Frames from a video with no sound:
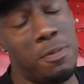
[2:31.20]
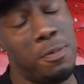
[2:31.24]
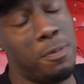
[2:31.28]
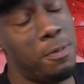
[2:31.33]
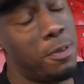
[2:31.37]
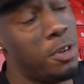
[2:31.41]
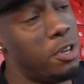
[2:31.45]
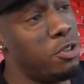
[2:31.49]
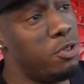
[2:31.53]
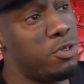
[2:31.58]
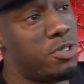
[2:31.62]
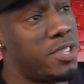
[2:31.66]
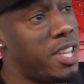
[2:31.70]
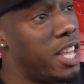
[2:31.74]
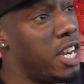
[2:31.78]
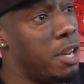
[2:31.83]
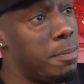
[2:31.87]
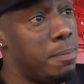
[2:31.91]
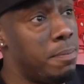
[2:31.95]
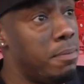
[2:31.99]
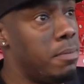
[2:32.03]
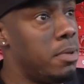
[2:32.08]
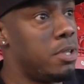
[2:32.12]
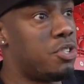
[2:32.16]
For the new
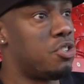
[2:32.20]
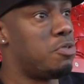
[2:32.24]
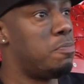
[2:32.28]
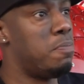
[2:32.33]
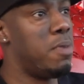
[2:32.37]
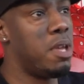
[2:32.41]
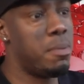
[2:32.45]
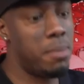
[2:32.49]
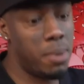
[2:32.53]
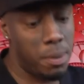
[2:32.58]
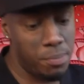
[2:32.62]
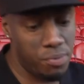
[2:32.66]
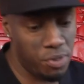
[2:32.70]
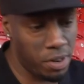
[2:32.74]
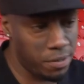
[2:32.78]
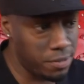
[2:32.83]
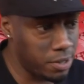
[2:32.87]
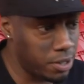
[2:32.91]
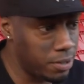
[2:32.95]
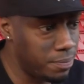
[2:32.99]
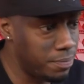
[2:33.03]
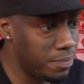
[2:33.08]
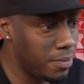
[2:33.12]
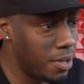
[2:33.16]
stadium, it's just me and my
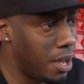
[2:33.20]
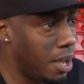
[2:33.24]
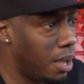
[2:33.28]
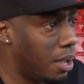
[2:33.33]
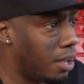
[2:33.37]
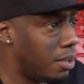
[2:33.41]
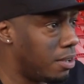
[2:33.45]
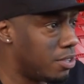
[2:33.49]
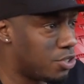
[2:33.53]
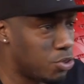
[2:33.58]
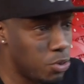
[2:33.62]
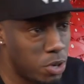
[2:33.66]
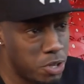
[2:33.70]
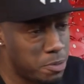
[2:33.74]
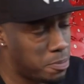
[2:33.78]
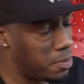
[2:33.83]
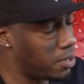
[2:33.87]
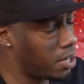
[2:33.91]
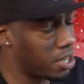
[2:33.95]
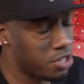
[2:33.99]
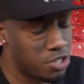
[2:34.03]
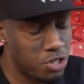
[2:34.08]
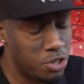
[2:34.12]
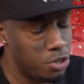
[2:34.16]
brother. It's always
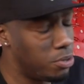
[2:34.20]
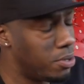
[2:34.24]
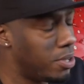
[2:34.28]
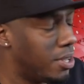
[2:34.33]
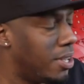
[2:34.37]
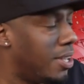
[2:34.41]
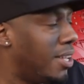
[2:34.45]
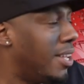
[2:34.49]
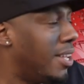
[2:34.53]
been us two.